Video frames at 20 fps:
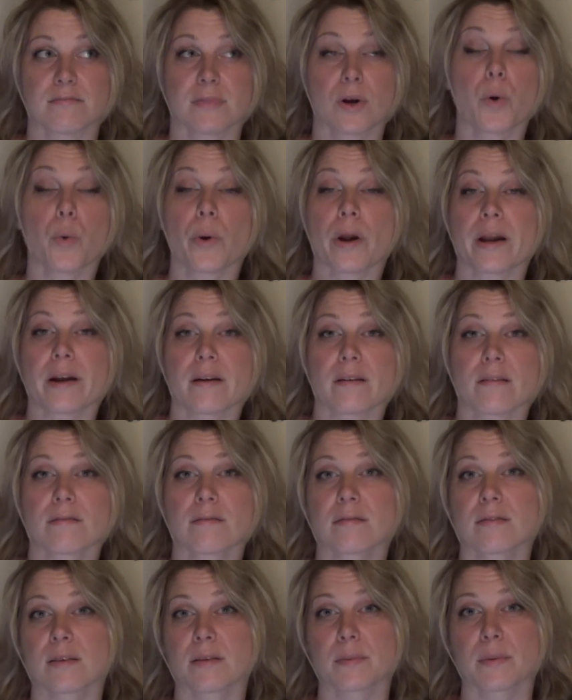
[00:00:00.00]
aware.
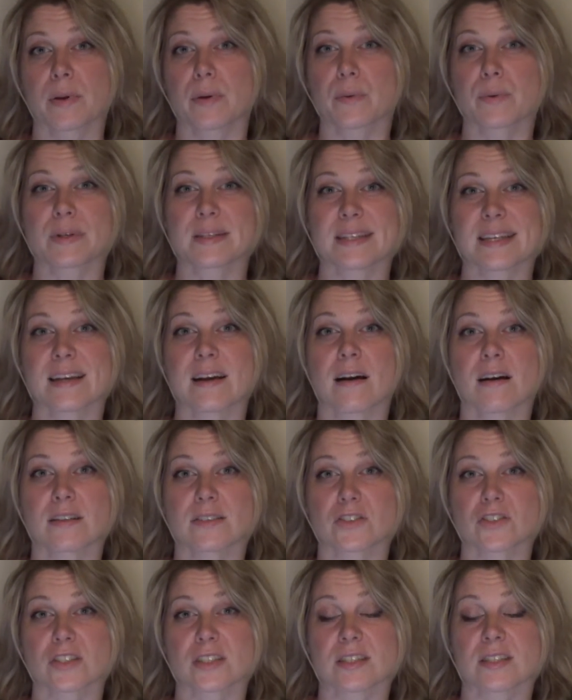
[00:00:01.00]
I don't want to say
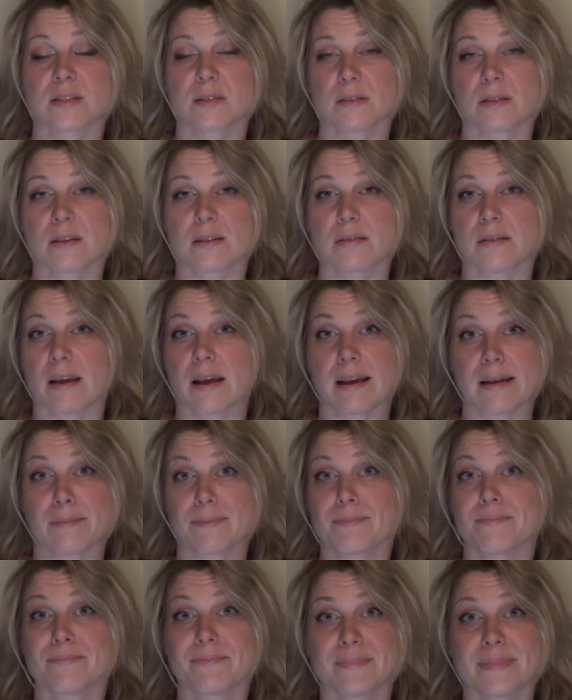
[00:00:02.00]
conscious. I
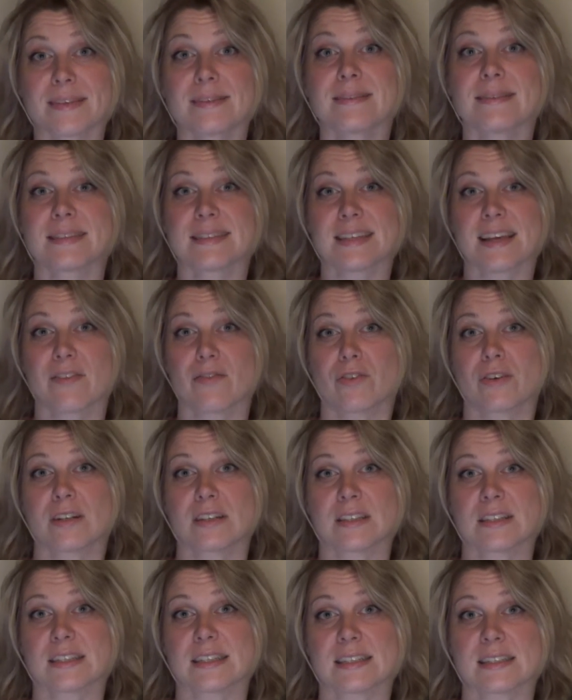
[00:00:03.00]

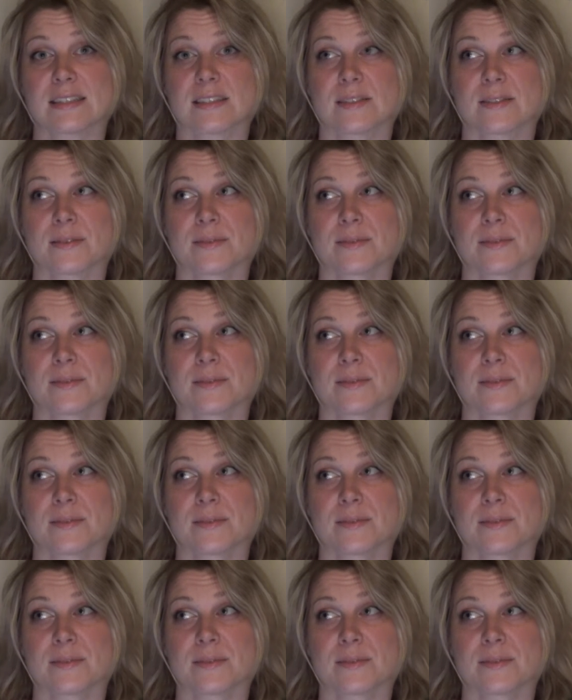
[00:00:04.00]
definitely